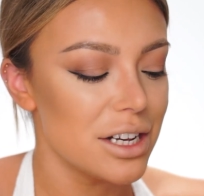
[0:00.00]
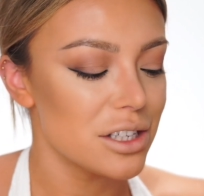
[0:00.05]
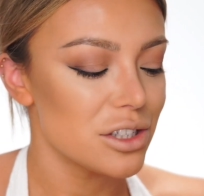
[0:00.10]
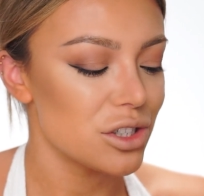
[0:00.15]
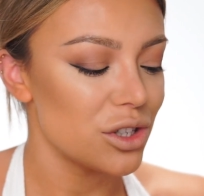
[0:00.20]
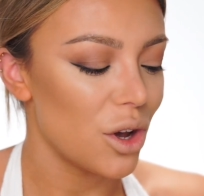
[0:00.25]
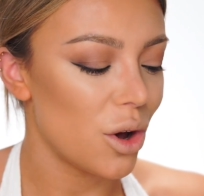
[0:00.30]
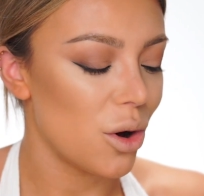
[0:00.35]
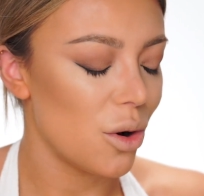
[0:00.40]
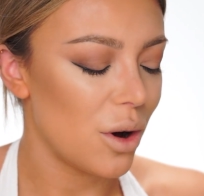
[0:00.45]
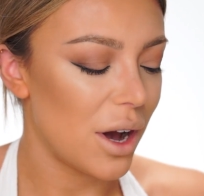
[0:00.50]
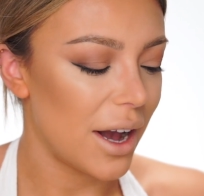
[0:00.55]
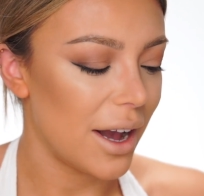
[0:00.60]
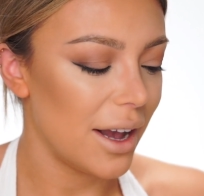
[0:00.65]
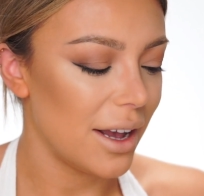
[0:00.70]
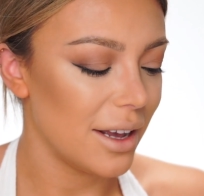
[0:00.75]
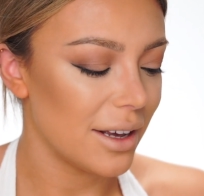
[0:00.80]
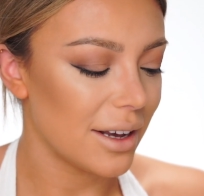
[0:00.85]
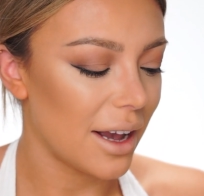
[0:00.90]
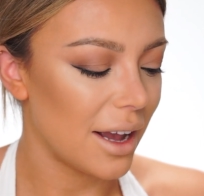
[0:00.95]
So
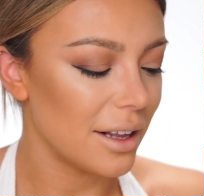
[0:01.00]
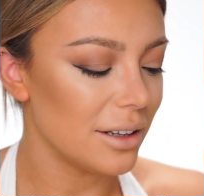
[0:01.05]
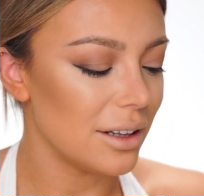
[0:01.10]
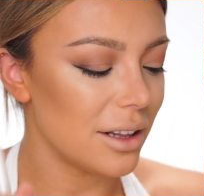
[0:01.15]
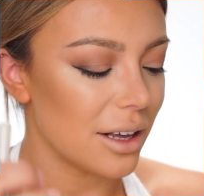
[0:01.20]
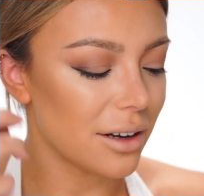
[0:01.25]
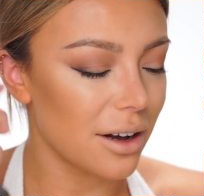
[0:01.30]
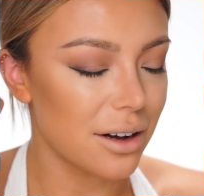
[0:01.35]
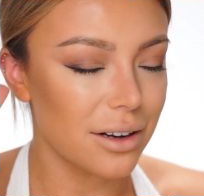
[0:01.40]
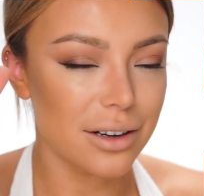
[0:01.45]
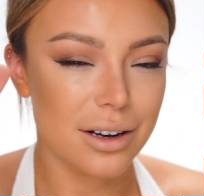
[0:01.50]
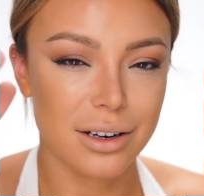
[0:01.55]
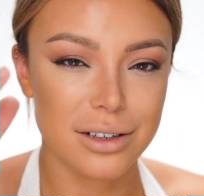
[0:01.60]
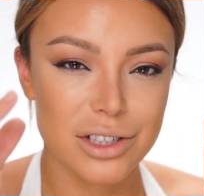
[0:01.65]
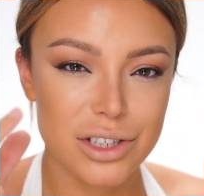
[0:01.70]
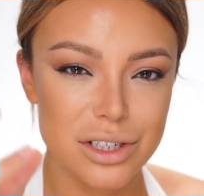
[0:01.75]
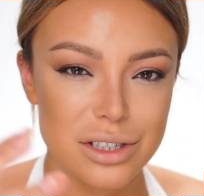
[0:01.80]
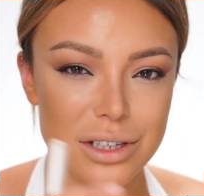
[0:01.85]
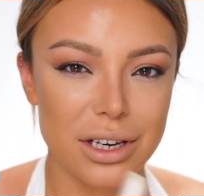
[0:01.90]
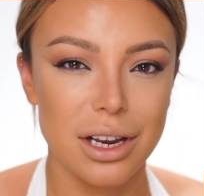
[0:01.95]
I kind of like
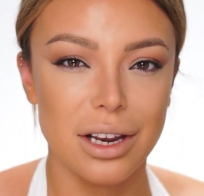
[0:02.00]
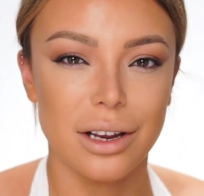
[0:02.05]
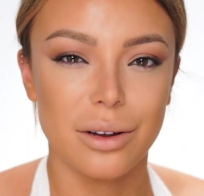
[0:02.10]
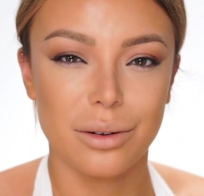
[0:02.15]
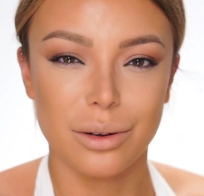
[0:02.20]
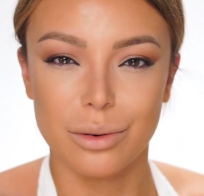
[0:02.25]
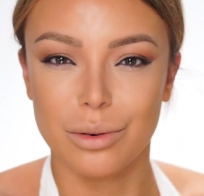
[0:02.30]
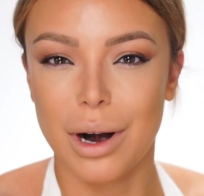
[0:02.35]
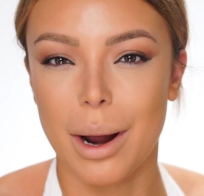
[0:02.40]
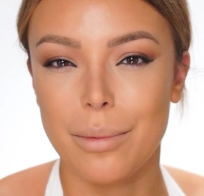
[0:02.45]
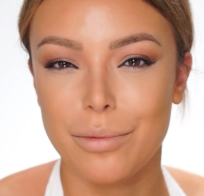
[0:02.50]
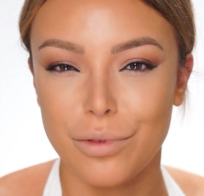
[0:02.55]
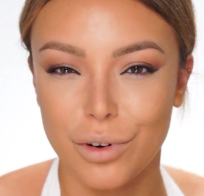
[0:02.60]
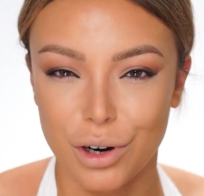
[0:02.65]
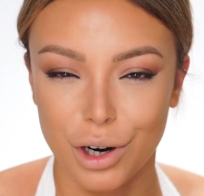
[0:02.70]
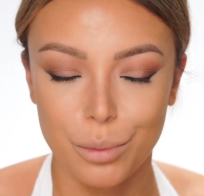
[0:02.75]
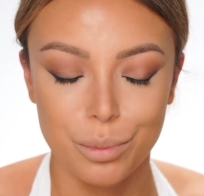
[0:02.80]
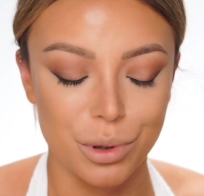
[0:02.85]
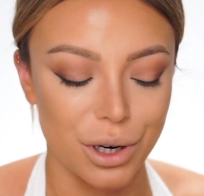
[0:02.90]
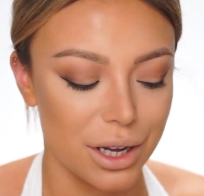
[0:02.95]
unconsciously grab
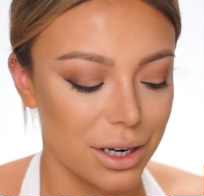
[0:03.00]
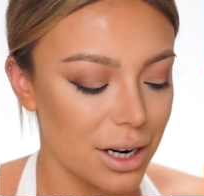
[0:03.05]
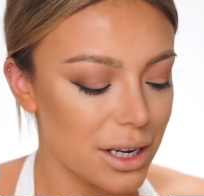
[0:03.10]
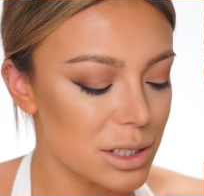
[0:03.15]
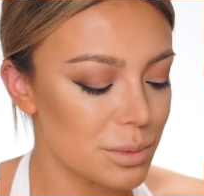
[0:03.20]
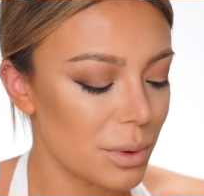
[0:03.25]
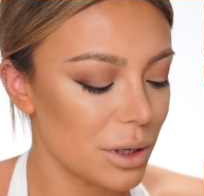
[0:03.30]
for her products,